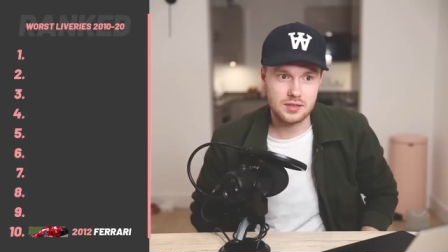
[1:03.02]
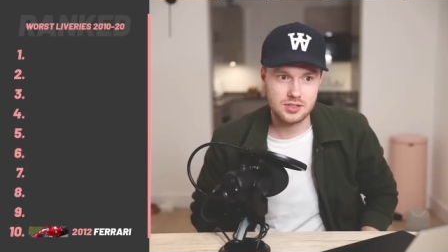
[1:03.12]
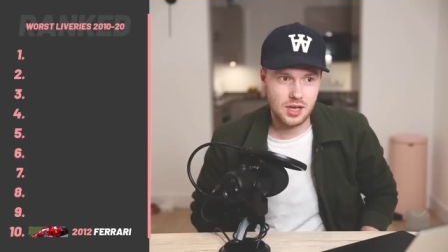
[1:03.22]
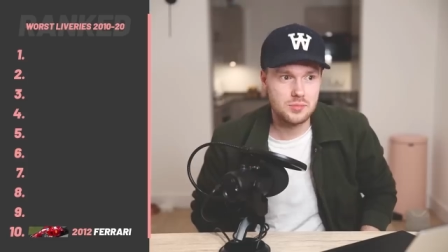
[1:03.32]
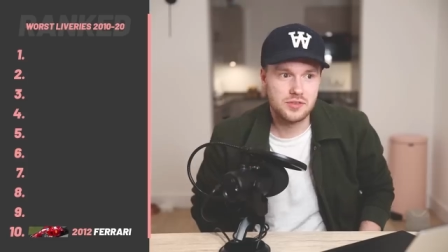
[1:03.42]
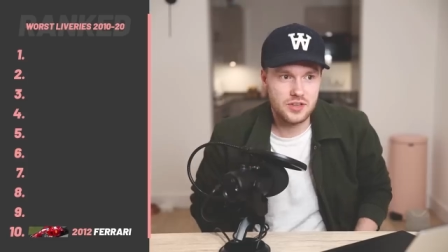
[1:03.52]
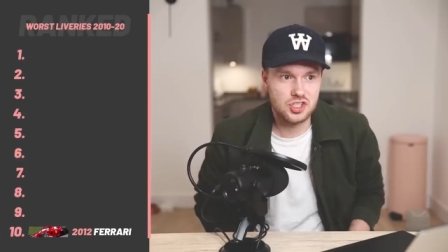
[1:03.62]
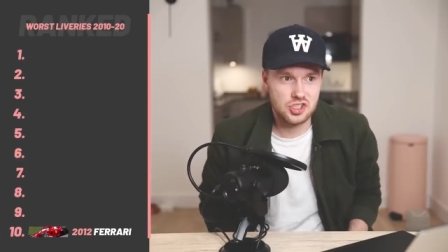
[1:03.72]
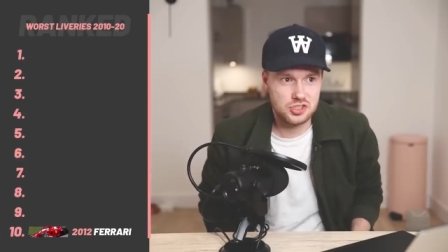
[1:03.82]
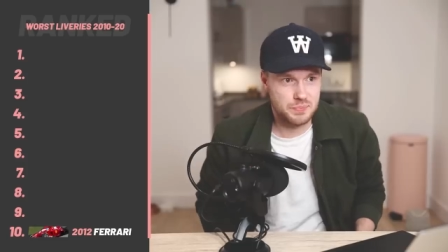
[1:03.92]
In terms of
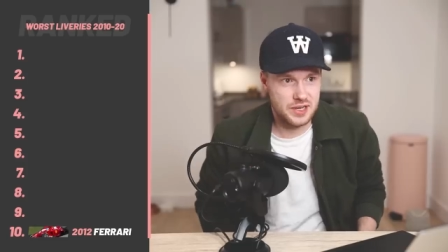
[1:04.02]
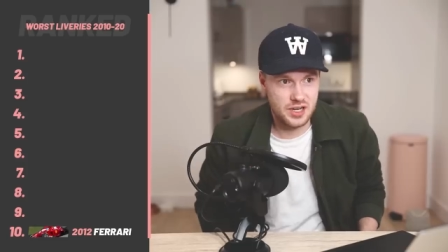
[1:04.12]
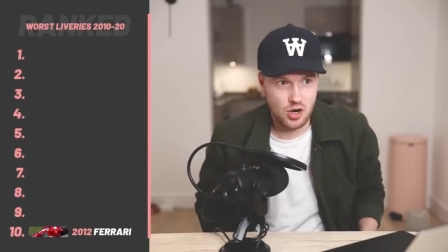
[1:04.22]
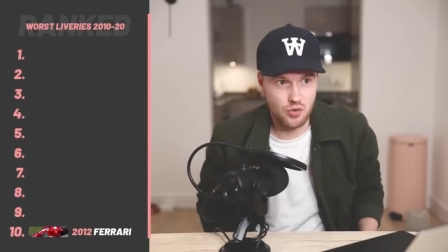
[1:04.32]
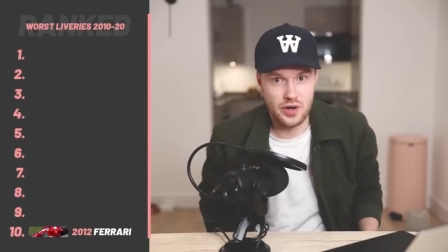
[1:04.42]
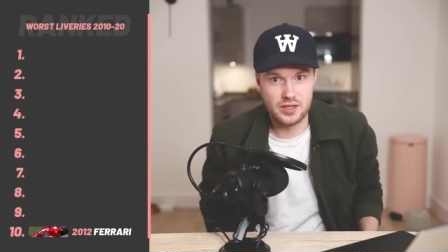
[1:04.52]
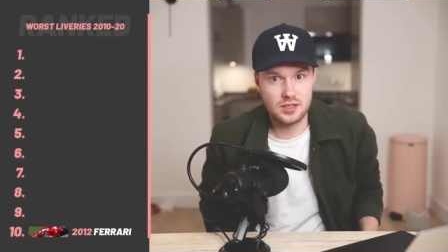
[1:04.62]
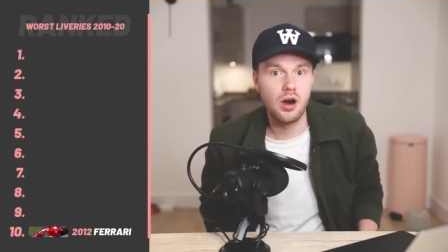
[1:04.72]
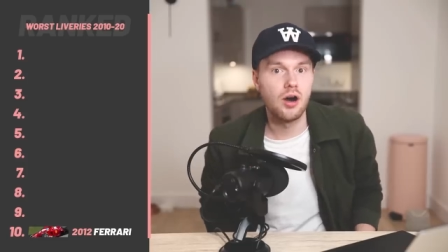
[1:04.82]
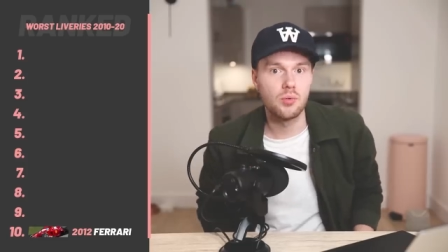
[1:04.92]
it just being a red
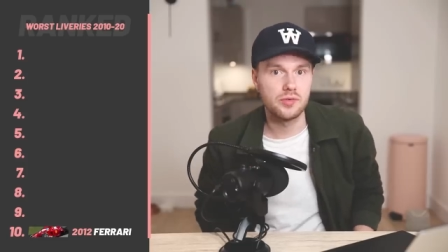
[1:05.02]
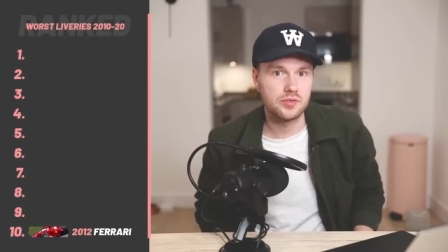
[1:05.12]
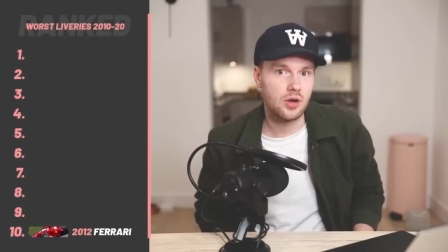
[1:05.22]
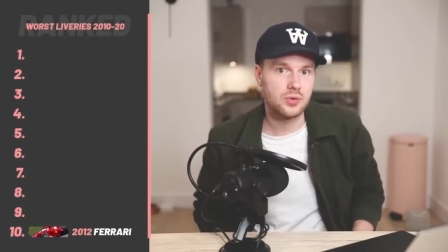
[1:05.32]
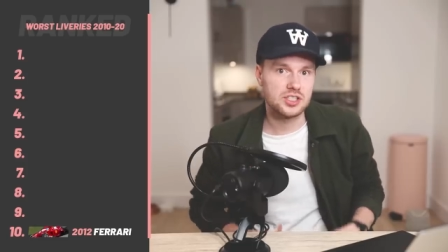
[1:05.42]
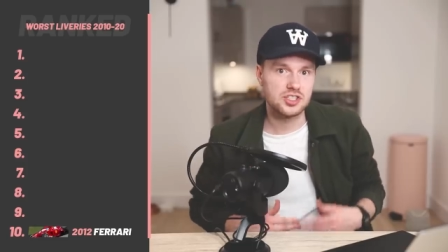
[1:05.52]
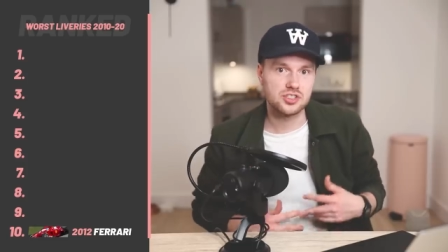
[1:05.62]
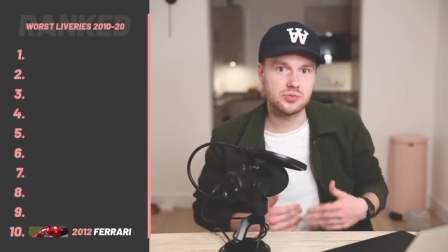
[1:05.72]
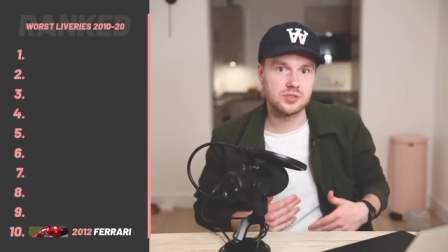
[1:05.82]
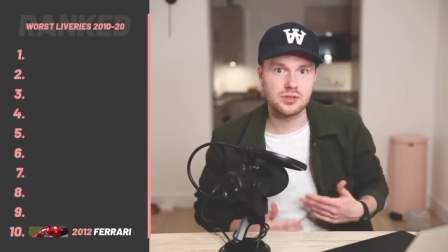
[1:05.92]
car with no
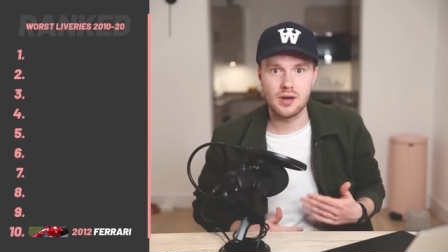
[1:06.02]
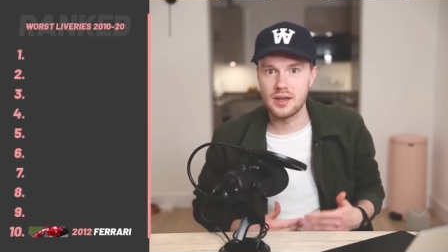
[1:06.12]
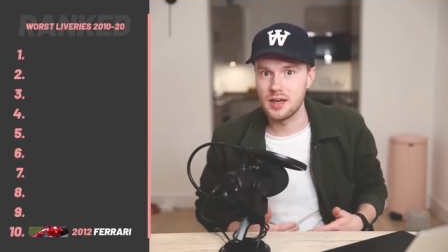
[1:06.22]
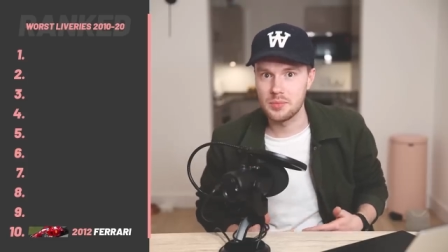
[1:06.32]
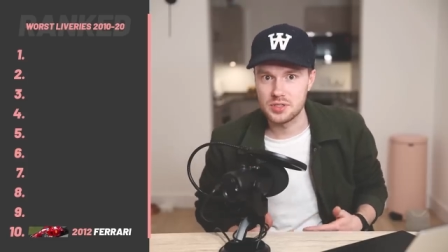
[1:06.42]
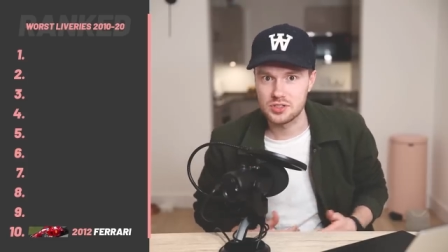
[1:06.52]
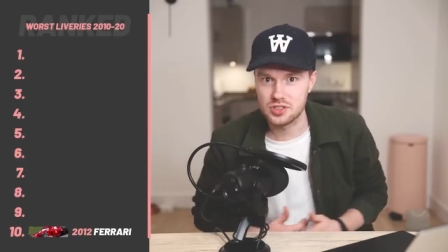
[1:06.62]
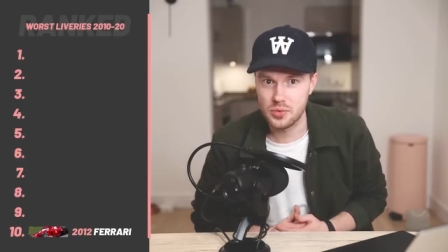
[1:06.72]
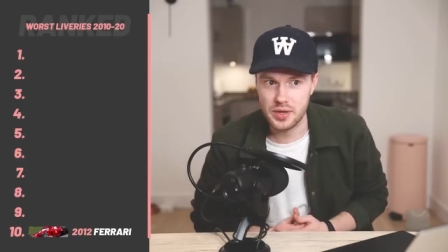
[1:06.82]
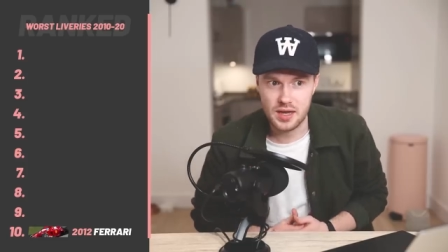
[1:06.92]
additional design elements
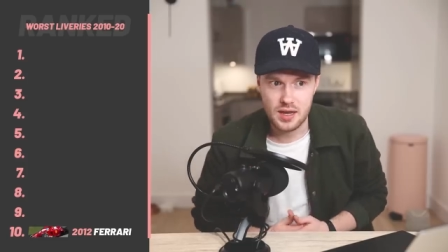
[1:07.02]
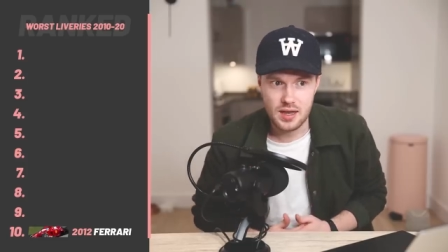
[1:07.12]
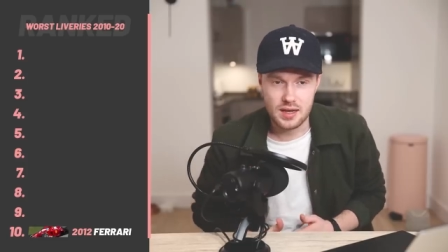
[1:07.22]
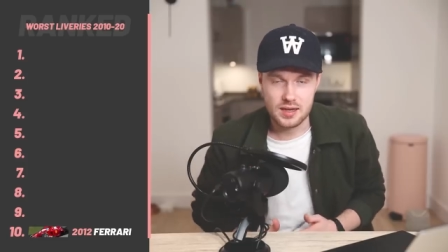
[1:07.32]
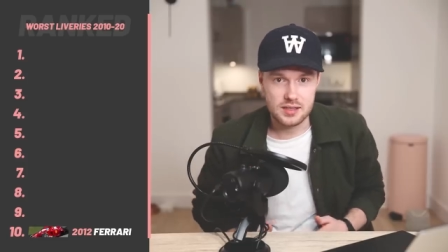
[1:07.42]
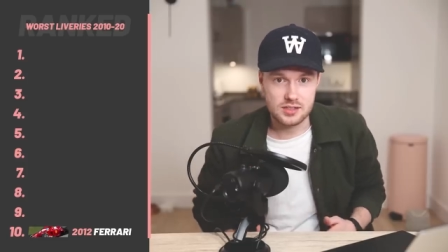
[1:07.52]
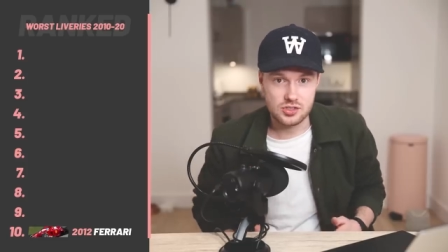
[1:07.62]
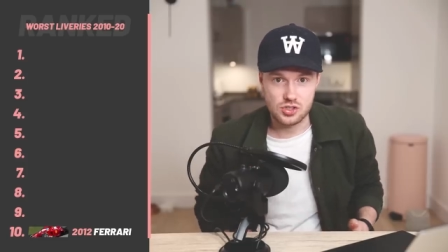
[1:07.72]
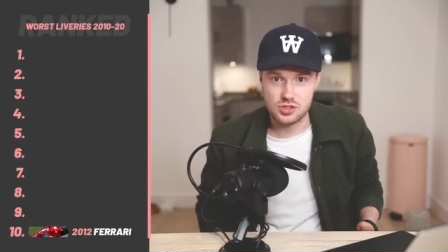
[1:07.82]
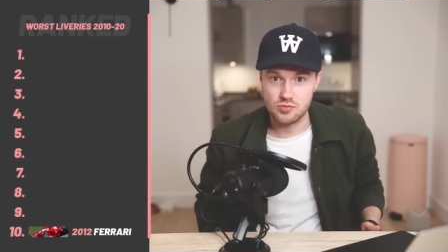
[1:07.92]
to it, it is
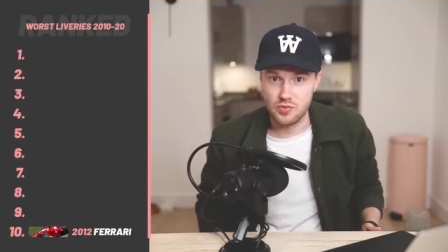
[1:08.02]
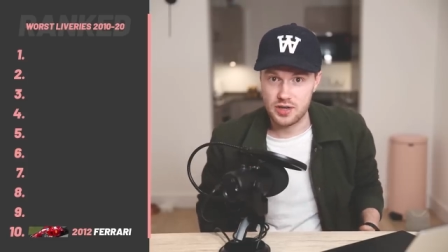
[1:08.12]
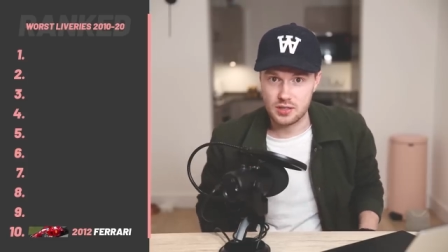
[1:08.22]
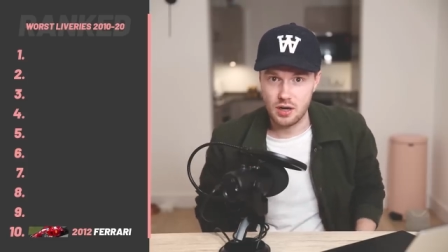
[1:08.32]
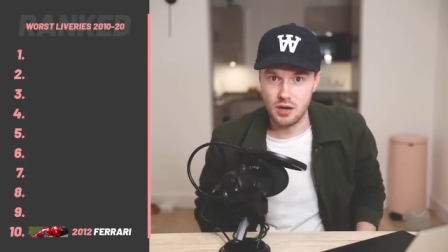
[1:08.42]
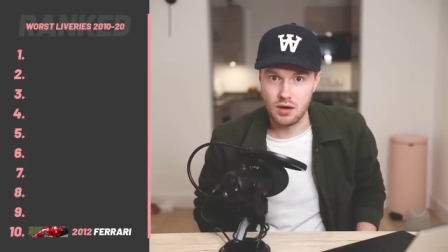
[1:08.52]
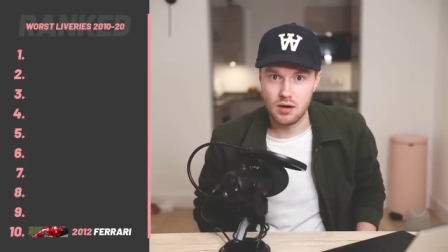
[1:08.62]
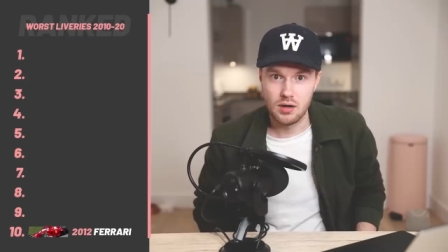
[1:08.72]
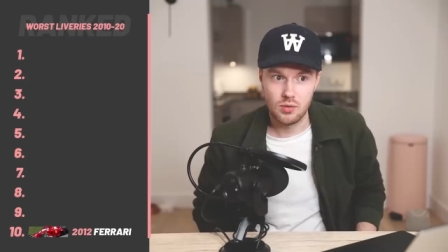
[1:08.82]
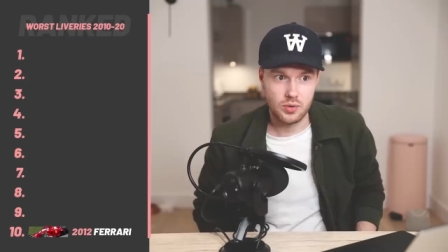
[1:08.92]
just a red car
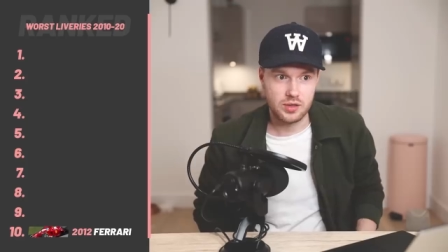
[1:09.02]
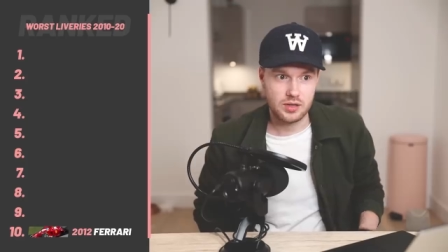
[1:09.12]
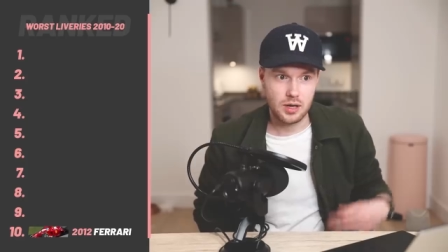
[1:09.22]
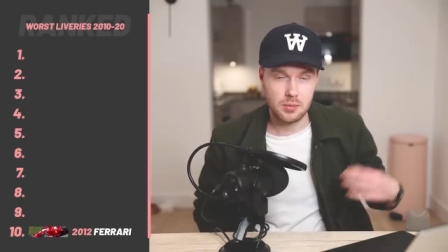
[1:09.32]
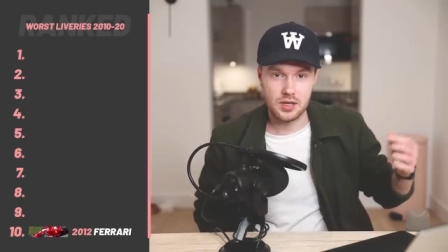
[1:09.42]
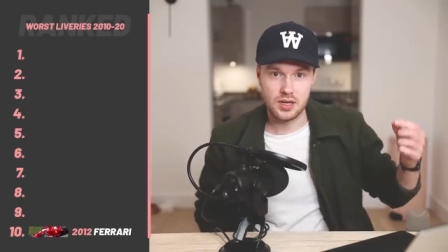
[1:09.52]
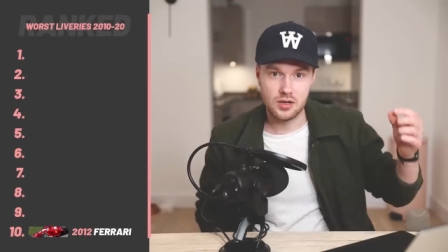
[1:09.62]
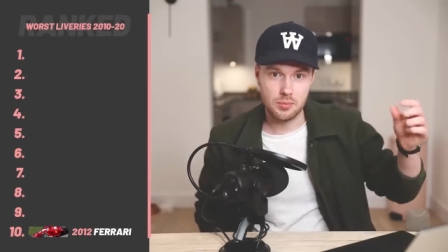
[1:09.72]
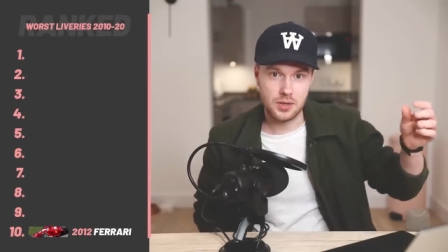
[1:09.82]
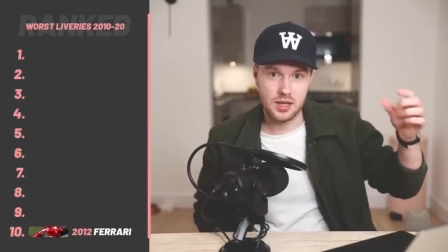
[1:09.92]
with a couple of
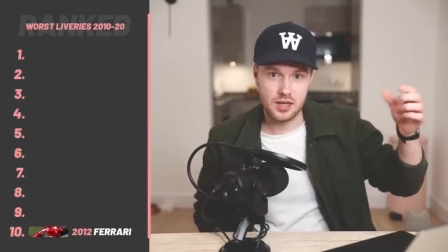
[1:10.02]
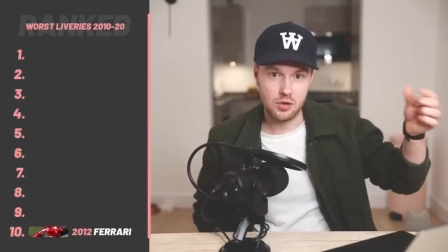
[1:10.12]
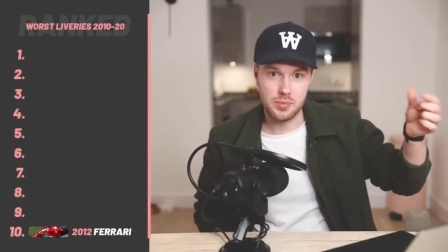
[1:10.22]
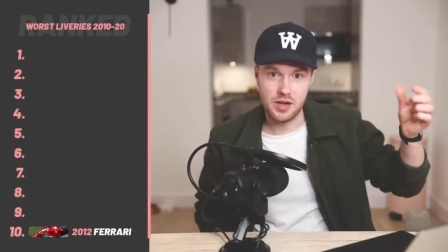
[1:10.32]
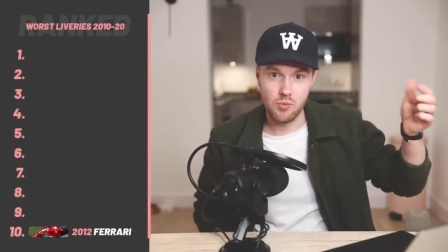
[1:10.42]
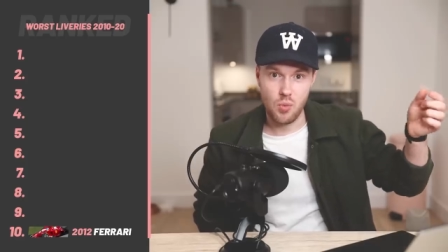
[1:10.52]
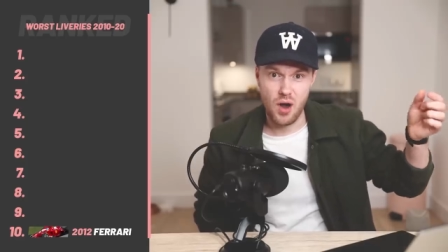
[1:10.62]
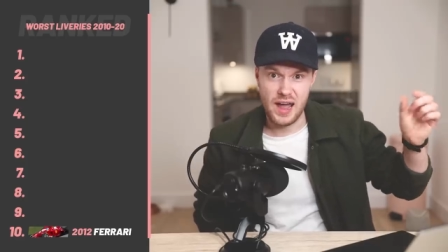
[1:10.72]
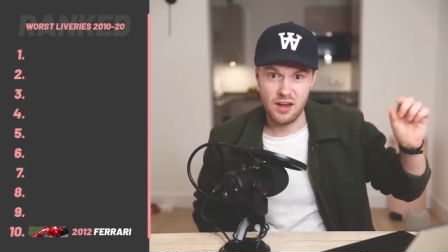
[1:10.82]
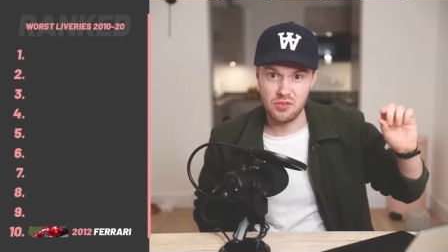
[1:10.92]
little a little bit of
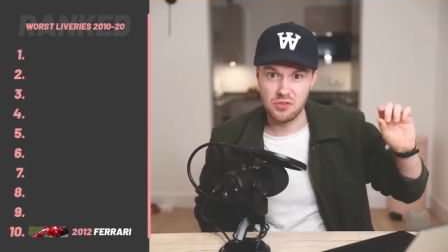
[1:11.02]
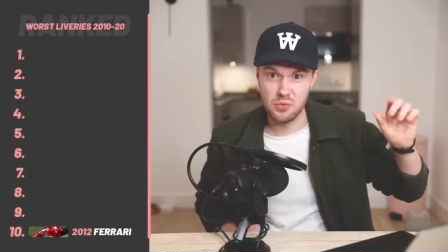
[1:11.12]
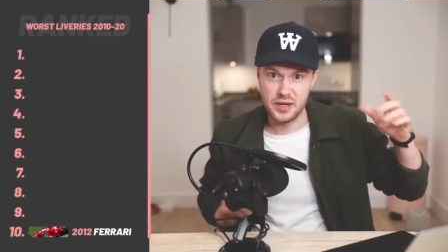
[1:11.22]
white on the